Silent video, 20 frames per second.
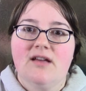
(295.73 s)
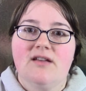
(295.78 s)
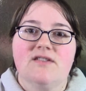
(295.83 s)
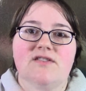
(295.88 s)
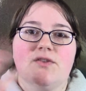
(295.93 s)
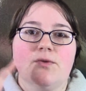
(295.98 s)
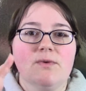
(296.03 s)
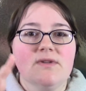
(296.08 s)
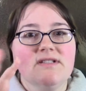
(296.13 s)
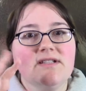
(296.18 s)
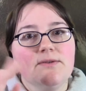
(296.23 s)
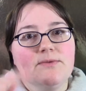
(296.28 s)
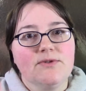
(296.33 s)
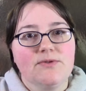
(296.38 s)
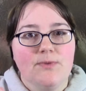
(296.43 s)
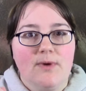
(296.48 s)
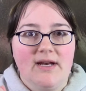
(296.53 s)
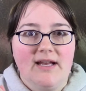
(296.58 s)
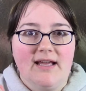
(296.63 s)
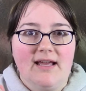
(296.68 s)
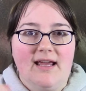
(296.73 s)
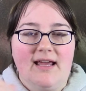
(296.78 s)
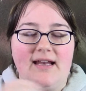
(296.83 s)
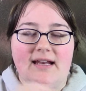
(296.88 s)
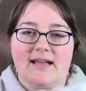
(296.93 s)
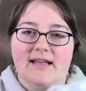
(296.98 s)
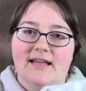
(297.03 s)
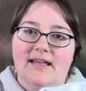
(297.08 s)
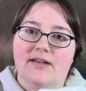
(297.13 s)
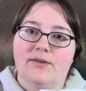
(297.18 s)
So once I was ready and
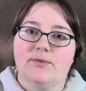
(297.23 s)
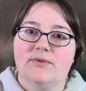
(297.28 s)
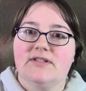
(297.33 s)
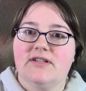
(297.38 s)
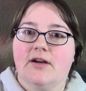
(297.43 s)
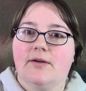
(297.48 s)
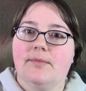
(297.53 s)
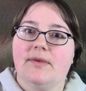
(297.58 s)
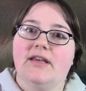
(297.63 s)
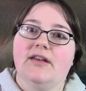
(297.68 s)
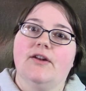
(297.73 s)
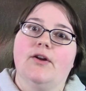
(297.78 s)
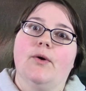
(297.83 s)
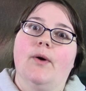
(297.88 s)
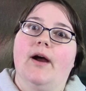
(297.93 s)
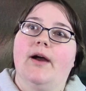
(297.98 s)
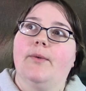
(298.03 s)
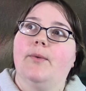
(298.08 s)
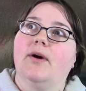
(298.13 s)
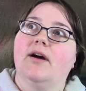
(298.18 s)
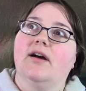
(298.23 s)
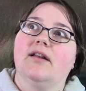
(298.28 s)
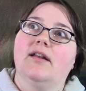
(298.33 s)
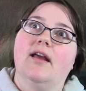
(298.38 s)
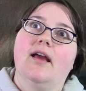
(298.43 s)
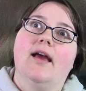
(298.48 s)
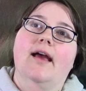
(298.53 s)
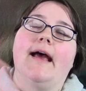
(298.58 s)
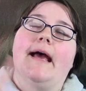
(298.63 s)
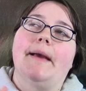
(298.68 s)
a kid would tell me, you know, I want
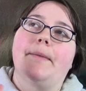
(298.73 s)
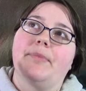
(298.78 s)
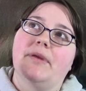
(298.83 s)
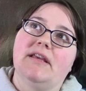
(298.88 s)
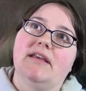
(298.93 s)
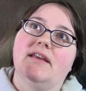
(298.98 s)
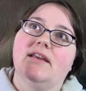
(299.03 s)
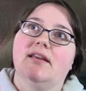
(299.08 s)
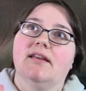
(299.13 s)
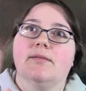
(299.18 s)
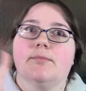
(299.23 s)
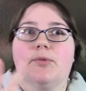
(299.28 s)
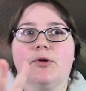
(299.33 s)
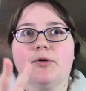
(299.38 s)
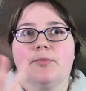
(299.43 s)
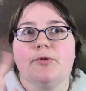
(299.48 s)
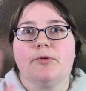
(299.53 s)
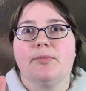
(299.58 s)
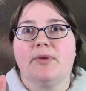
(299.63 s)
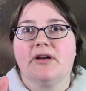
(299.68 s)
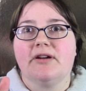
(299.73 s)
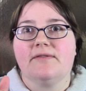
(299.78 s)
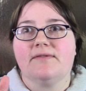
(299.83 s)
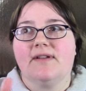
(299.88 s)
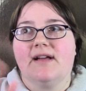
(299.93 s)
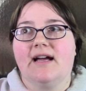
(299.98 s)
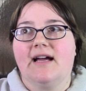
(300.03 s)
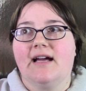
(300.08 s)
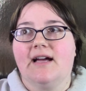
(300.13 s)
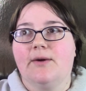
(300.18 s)
a pink and purple
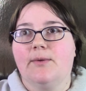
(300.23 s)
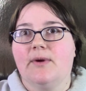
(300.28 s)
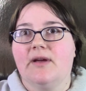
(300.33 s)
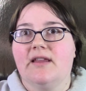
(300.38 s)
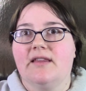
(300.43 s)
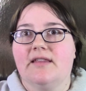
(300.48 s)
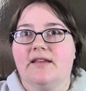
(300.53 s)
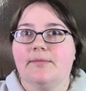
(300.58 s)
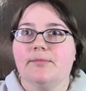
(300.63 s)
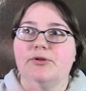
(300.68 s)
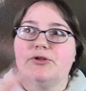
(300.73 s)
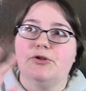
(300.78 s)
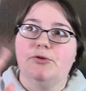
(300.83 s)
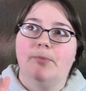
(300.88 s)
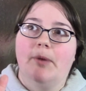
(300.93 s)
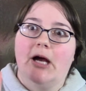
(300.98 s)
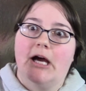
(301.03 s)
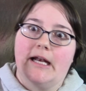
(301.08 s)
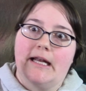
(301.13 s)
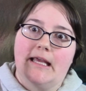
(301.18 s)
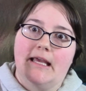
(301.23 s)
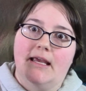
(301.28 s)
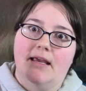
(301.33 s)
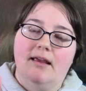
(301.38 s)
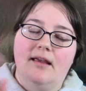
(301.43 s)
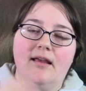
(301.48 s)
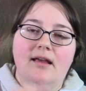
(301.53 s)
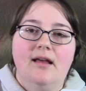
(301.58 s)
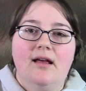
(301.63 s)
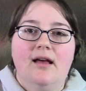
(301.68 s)
butterfly with a blue body,
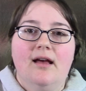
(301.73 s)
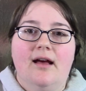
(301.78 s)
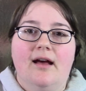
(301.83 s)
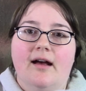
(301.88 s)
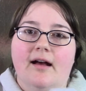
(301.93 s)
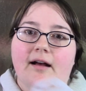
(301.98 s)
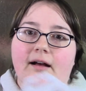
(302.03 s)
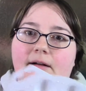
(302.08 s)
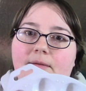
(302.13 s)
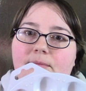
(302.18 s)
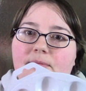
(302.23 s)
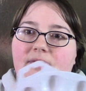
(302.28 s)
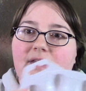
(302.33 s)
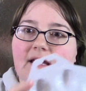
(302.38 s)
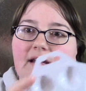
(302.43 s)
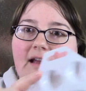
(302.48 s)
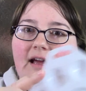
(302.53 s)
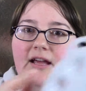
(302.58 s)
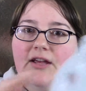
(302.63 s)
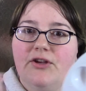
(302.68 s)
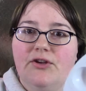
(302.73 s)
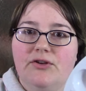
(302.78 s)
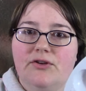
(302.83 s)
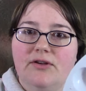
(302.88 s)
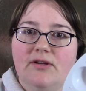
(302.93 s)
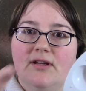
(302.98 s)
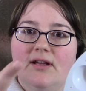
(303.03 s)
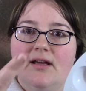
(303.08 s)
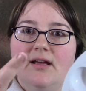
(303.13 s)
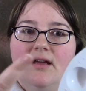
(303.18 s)
then I
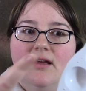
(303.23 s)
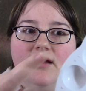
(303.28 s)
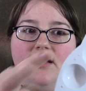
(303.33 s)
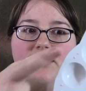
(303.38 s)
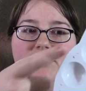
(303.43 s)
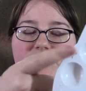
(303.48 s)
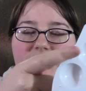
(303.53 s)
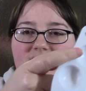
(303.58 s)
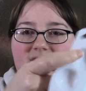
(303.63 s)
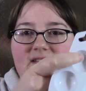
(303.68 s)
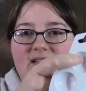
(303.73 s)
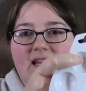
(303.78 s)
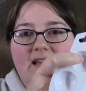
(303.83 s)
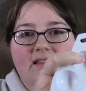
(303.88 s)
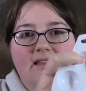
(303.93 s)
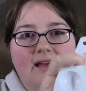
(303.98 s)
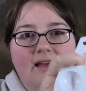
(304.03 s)
could just take the